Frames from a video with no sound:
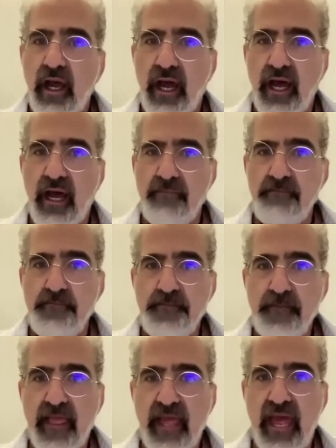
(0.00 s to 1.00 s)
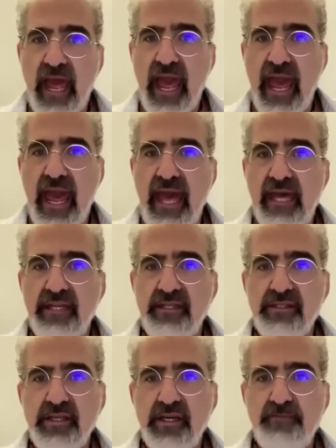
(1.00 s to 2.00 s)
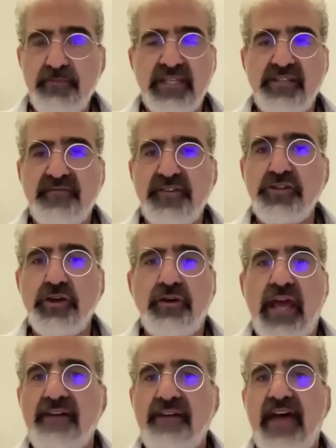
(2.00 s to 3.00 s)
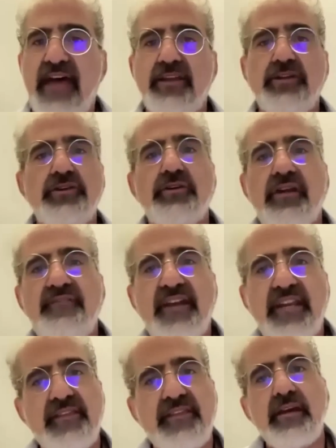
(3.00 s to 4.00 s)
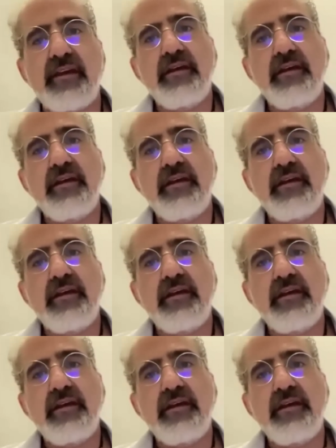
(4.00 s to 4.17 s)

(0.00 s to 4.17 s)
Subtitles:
And because if you don't have that, you don't have anything.